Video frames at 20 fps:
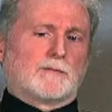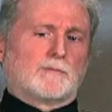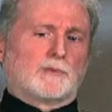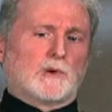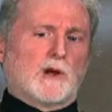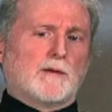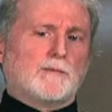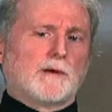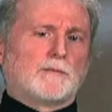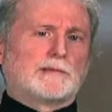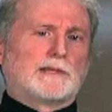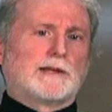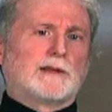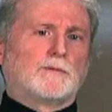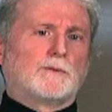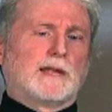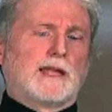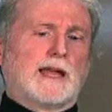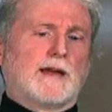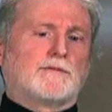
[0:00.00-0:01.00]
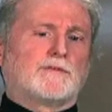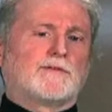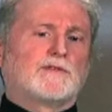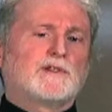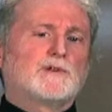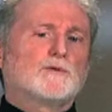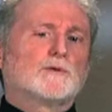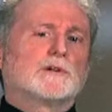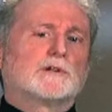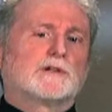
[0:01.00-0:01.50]
probably we have
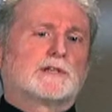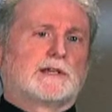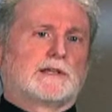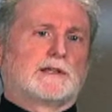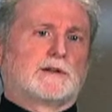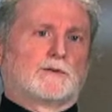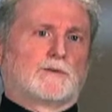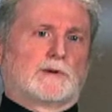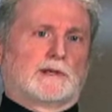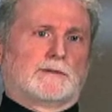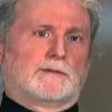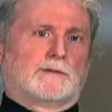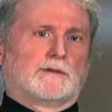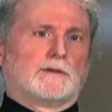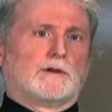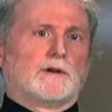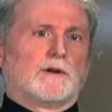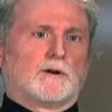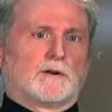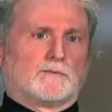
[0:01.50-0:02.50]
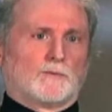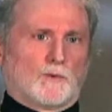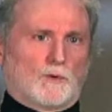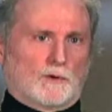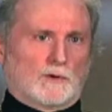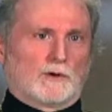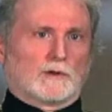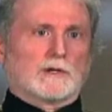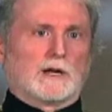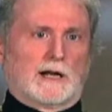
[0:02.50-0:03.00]
fewer genuine
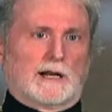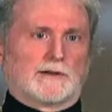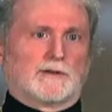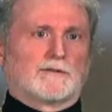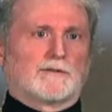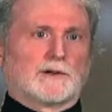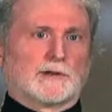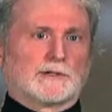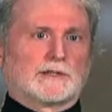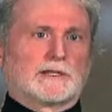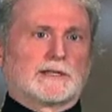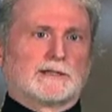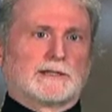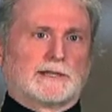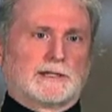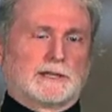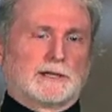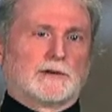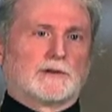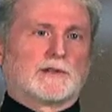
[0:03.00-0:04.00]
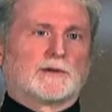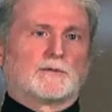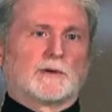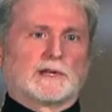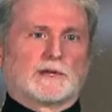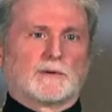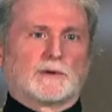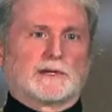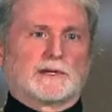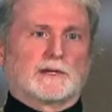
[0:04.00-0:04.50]
moral controversies here than we
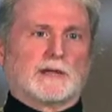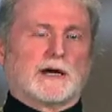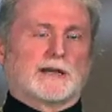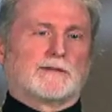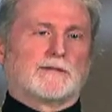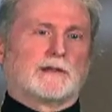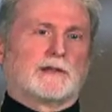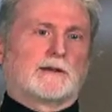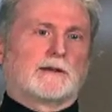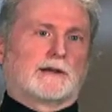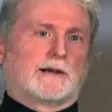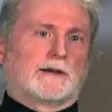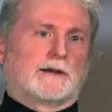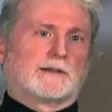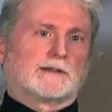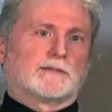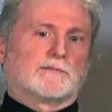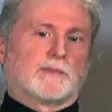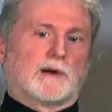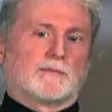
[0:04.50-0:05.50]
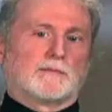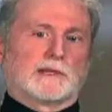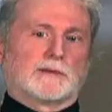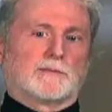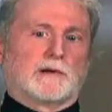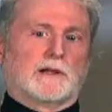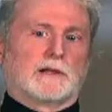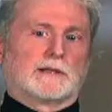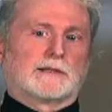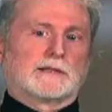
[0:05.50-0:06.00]
do in a lot of other areas of public
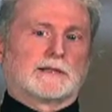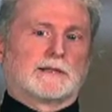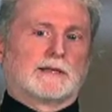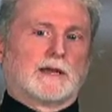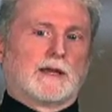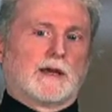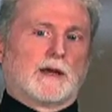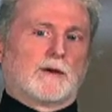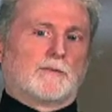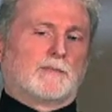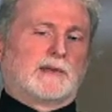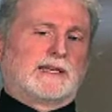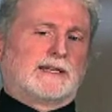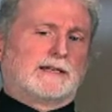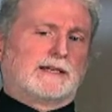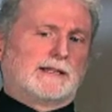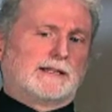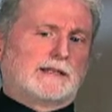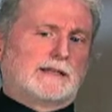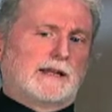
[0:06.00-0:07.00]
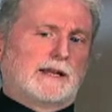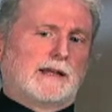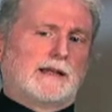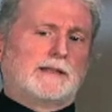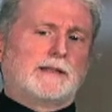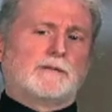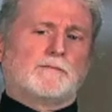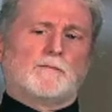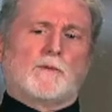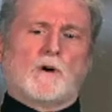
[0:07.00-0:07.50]
policy, because
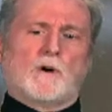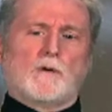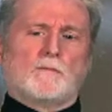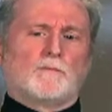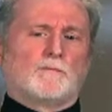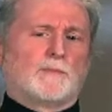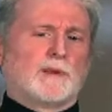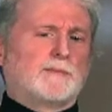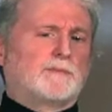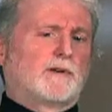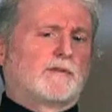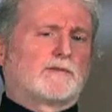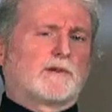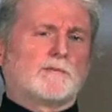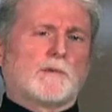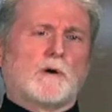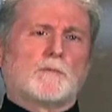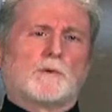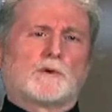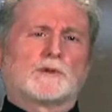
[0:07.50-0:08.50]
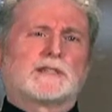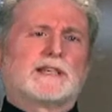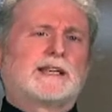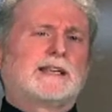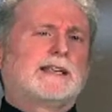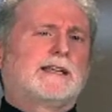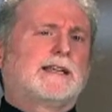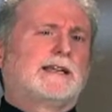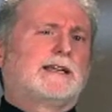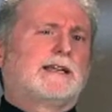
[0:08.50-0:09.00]
uh, people from almost
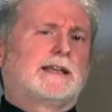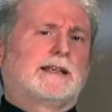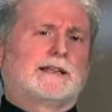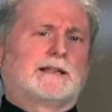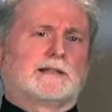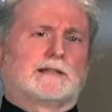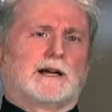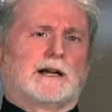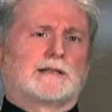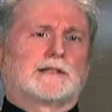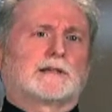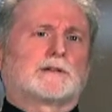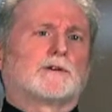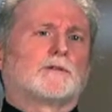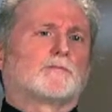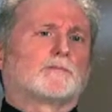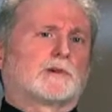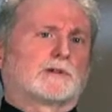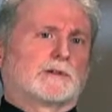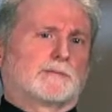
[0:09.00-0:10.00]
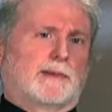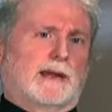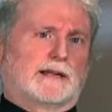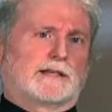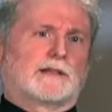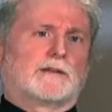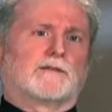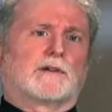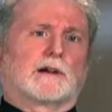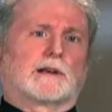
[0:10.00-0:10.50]
any ideological
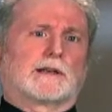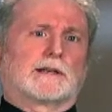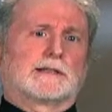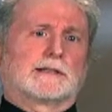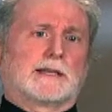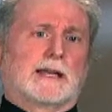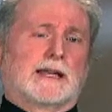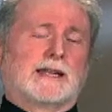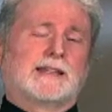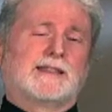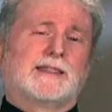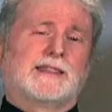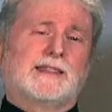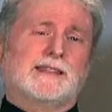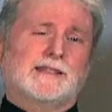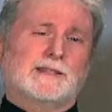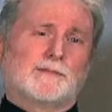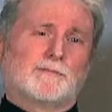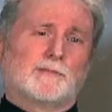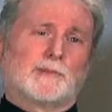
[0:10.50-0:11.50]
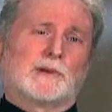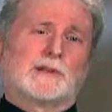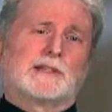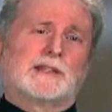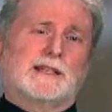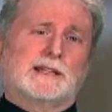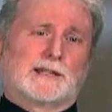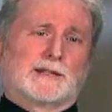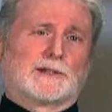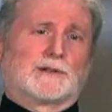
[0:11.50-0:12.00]
perspective are going to say, in this
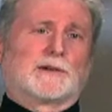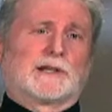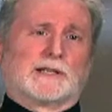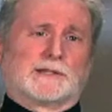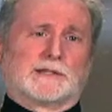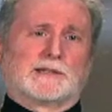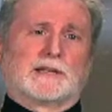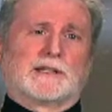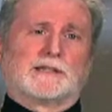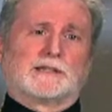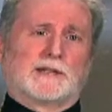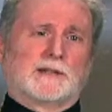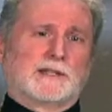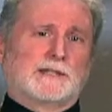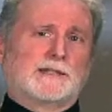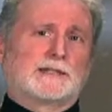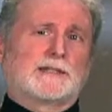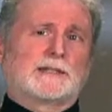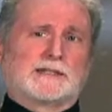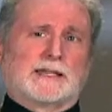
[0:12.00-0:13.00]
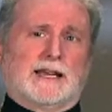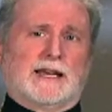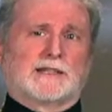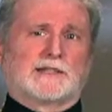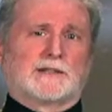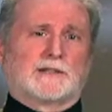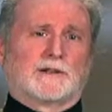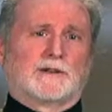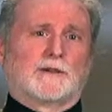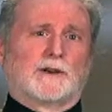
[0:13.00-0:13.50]
particular instance, in this
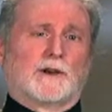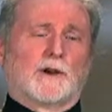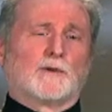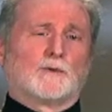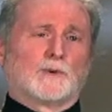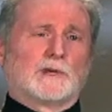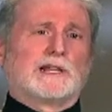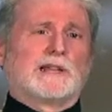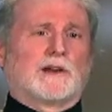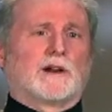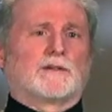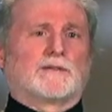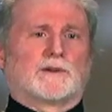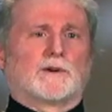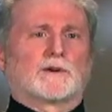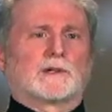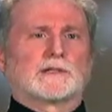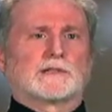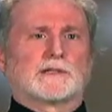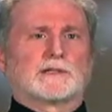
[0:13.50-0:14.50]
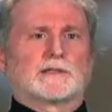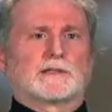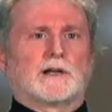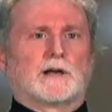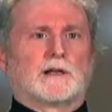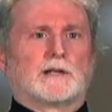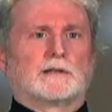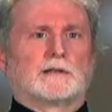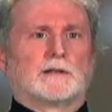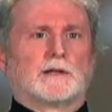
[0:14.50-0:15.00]
disaster, really our focus is
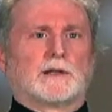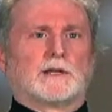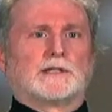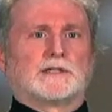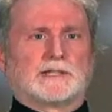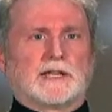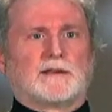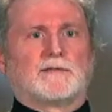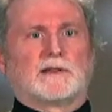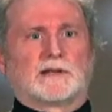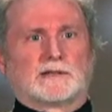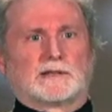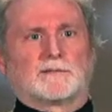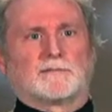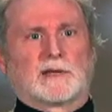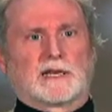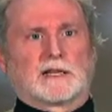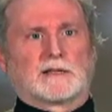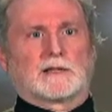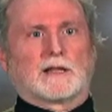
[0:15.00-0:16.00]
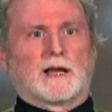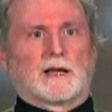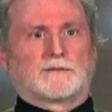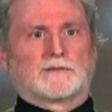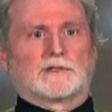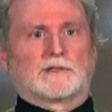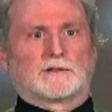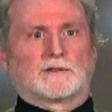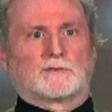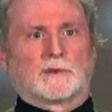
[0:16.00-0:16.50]
on saving as many
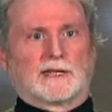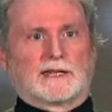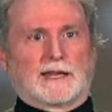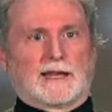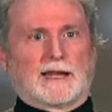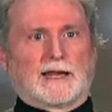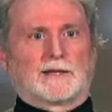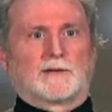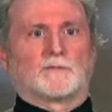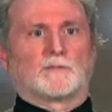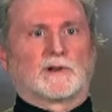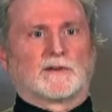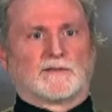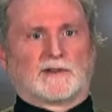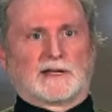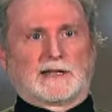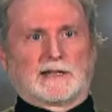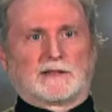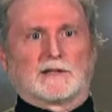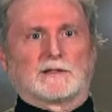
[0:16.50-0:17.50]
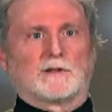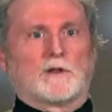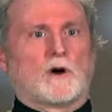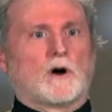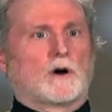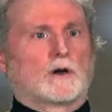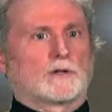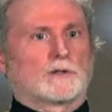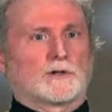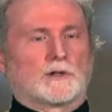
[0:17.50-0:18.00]
lives as we can and preventing the
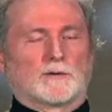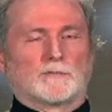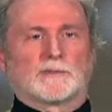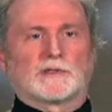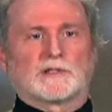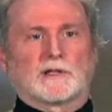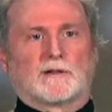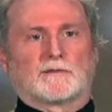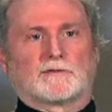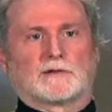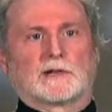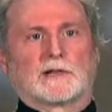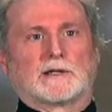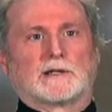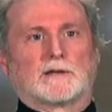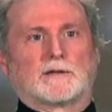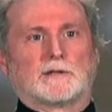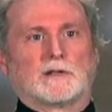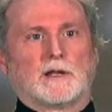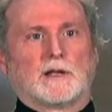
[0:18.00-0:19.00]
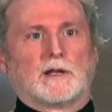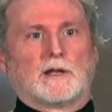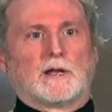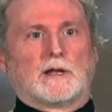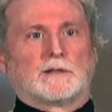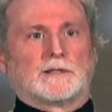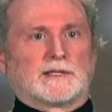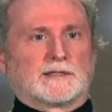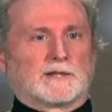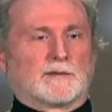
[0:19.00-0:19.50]
long-term suffering and
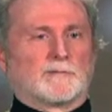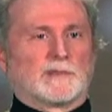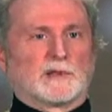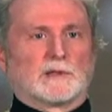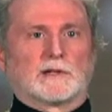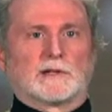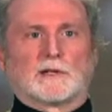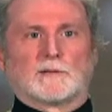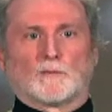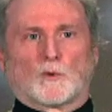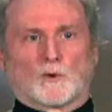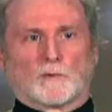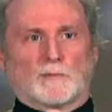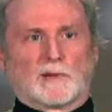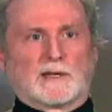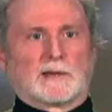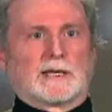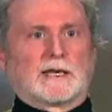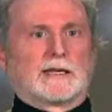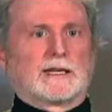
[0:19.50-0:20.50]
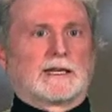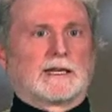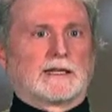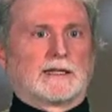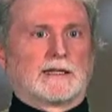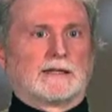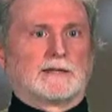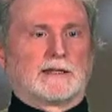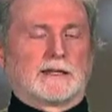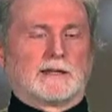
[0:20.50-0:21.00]
disability,
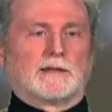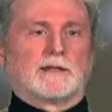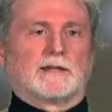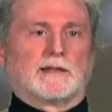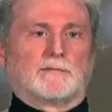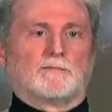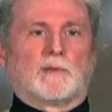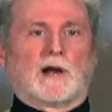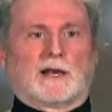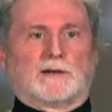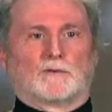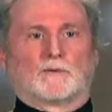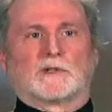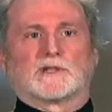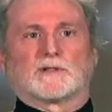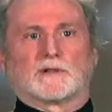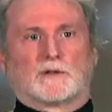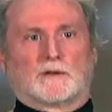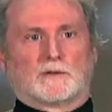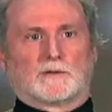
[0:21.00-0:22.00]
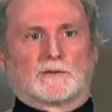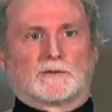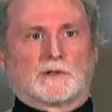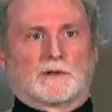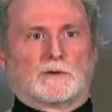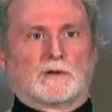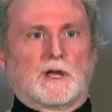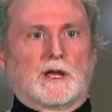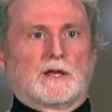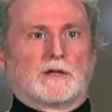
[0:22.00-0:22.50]
morbidity that, that might result.
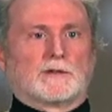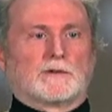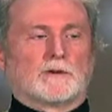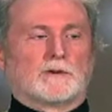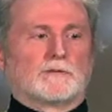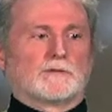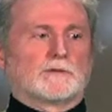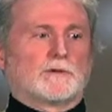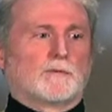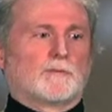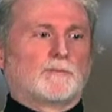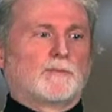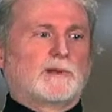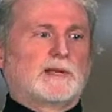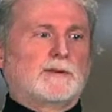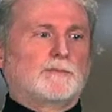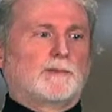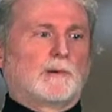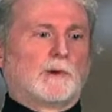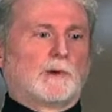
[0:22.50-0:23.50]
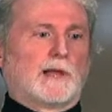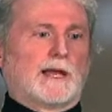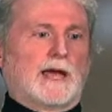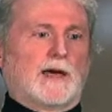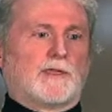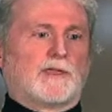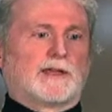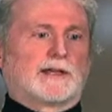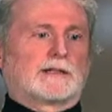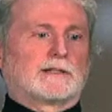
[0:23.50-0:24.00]
So, so, so people
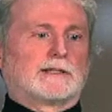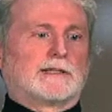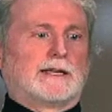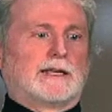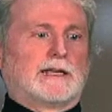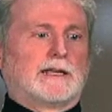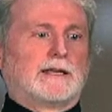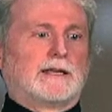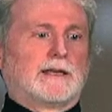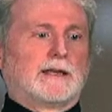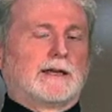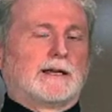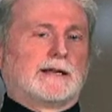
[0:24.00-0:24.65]
ethically